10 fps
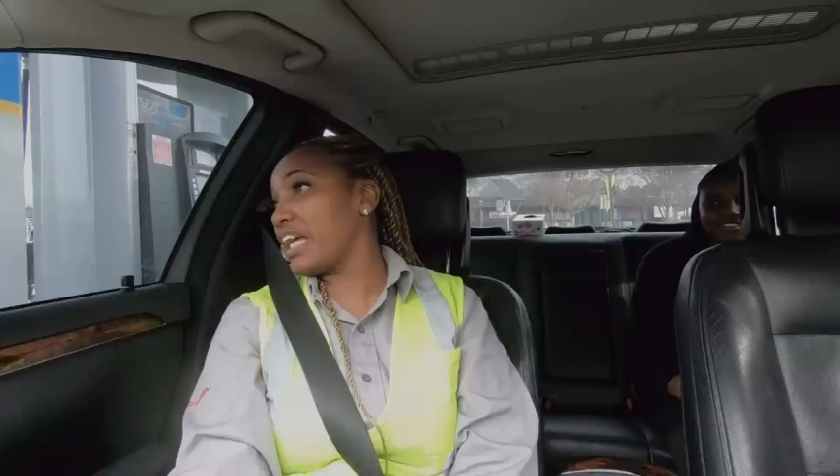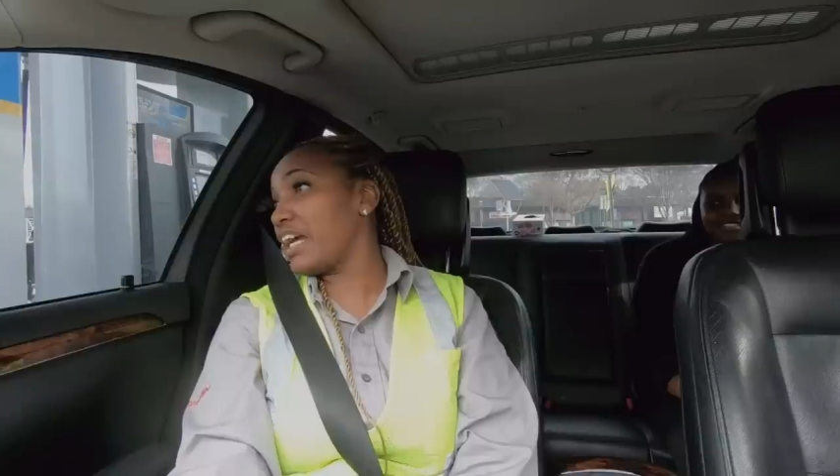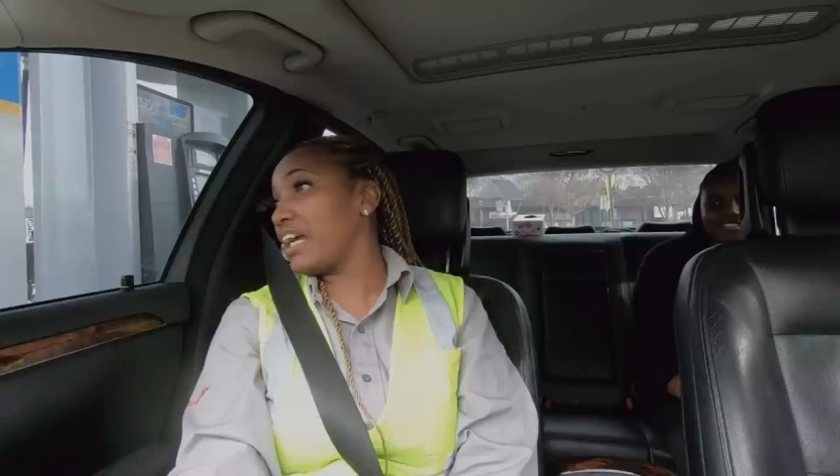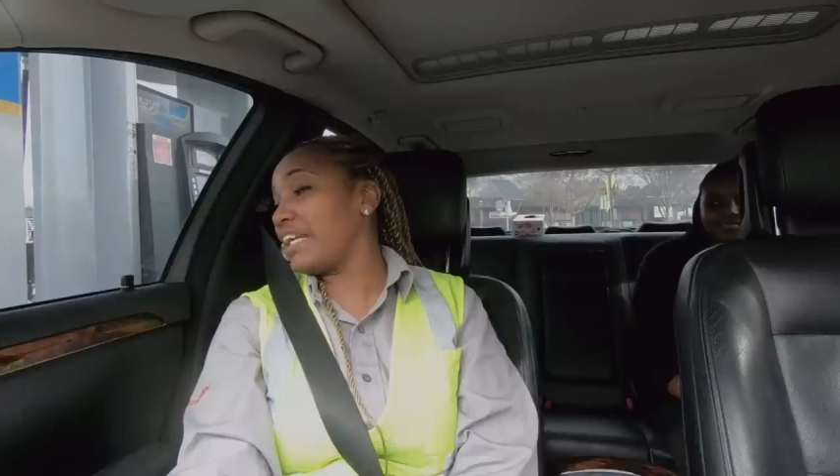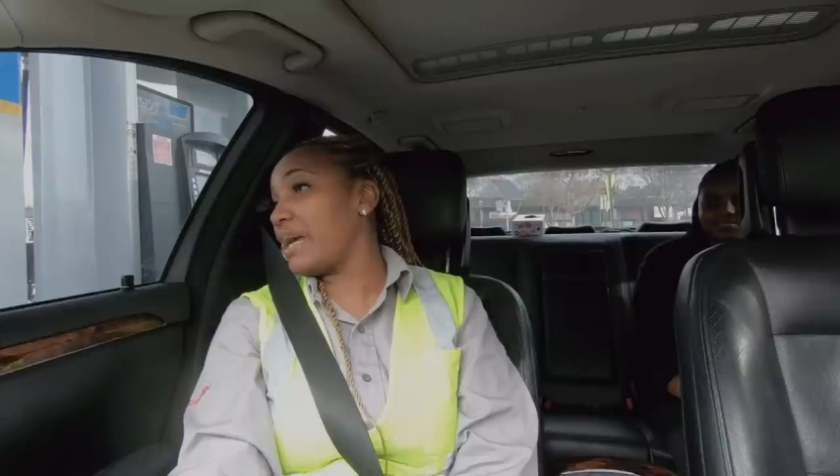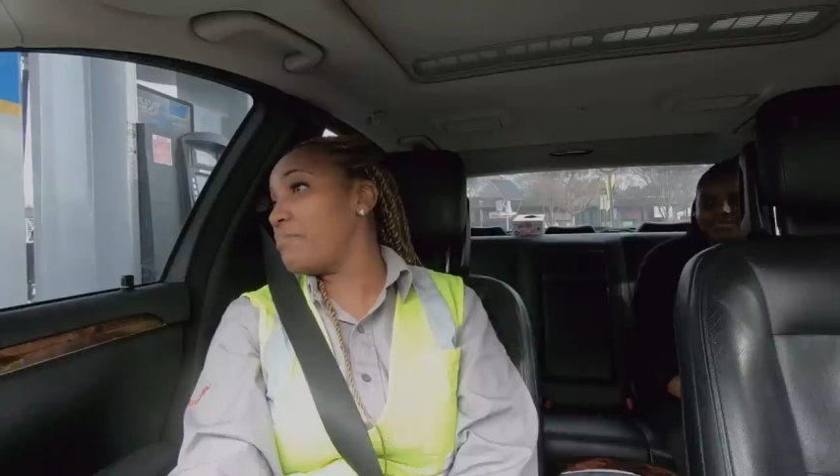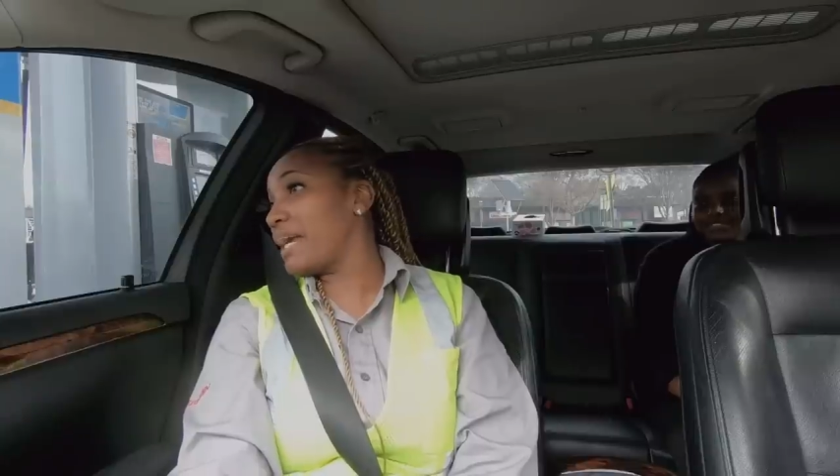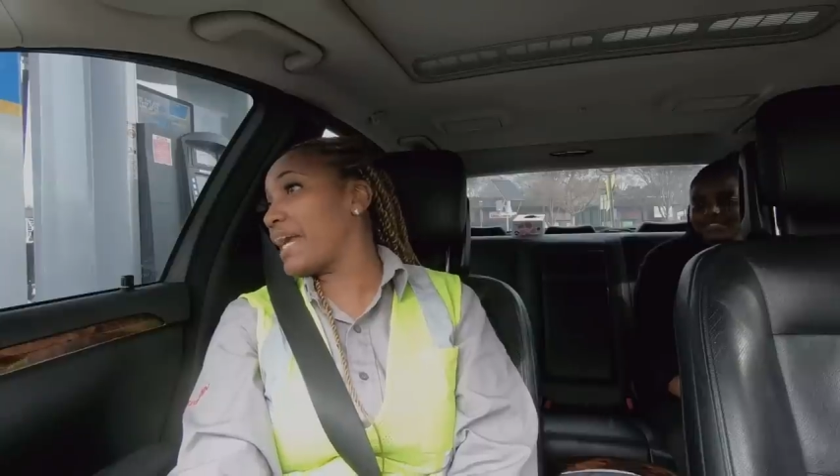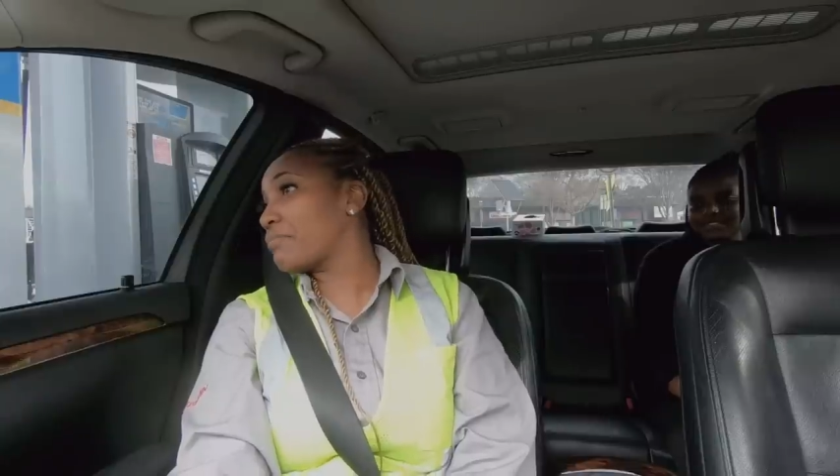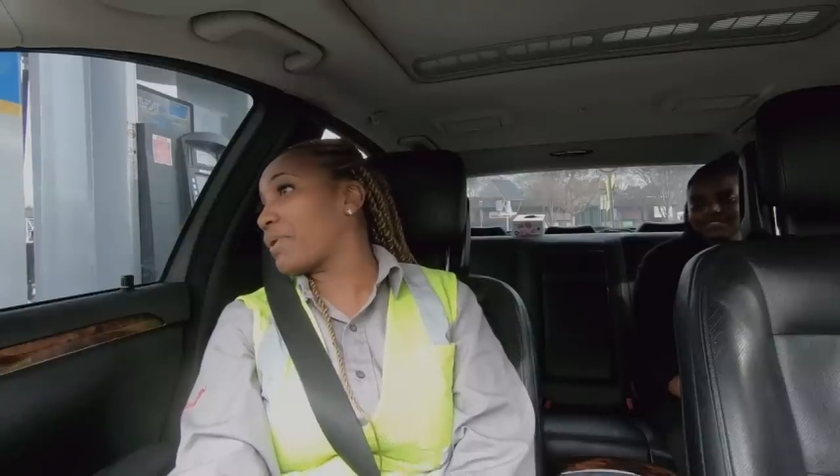And that
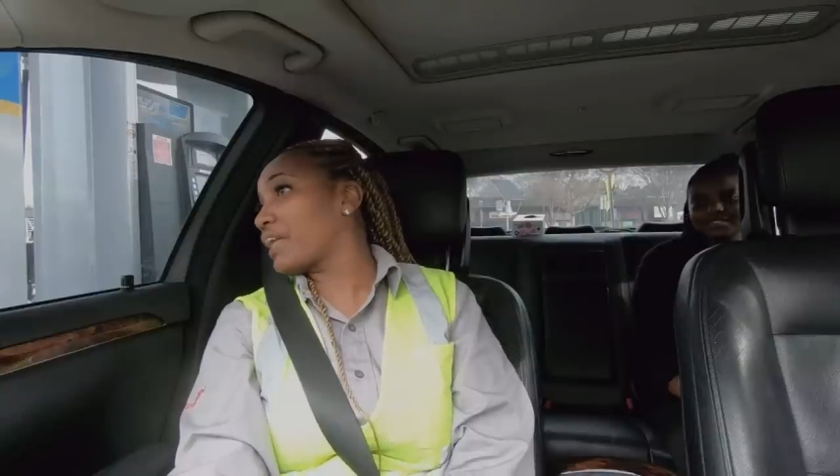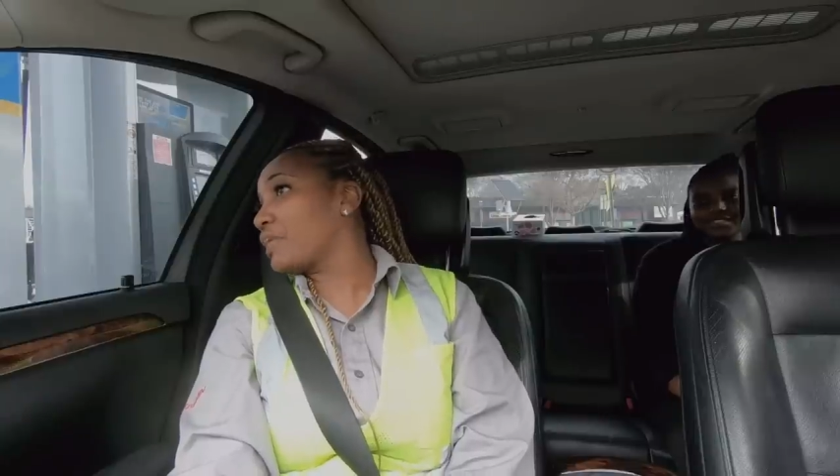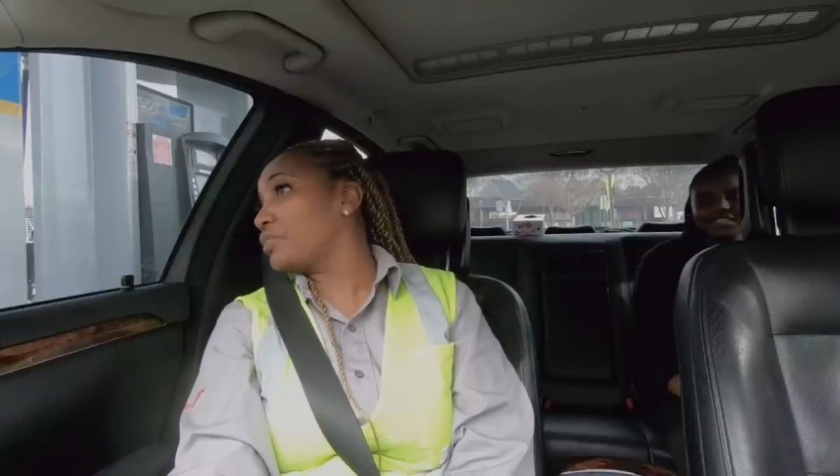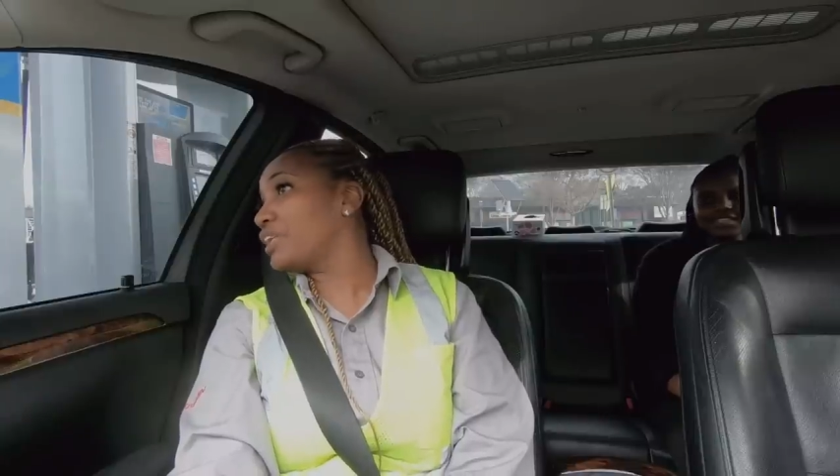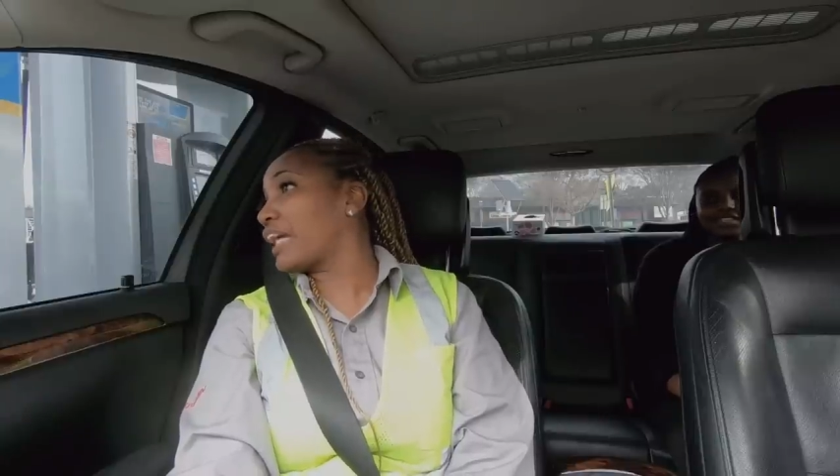man probably gonna look